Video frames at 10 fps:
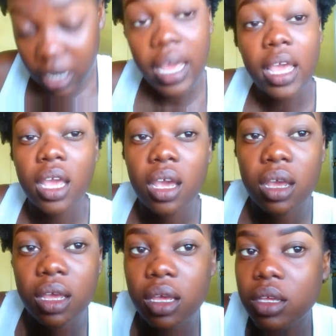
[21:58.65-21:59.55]
like
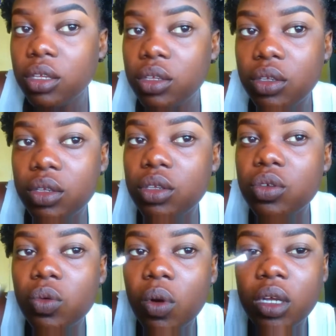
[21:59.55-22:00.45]
you
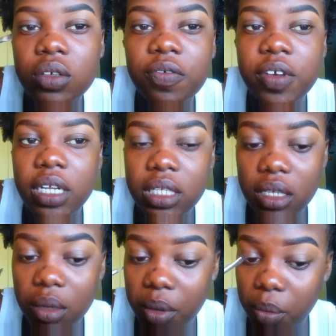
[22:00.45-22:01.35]
want to fill it in
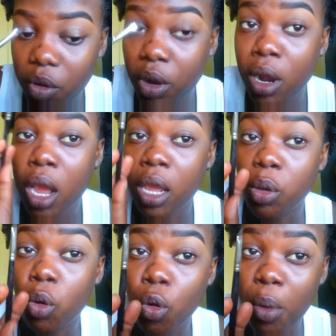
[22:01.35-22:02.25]
a bit more I
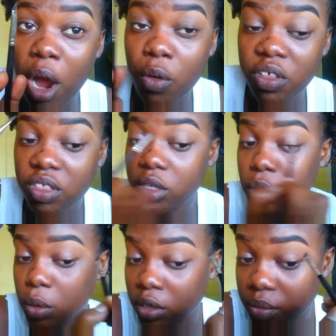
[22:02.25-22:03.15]
go back with this
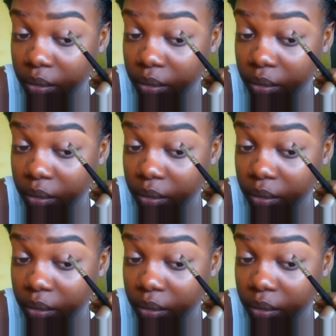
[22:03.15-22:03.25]
one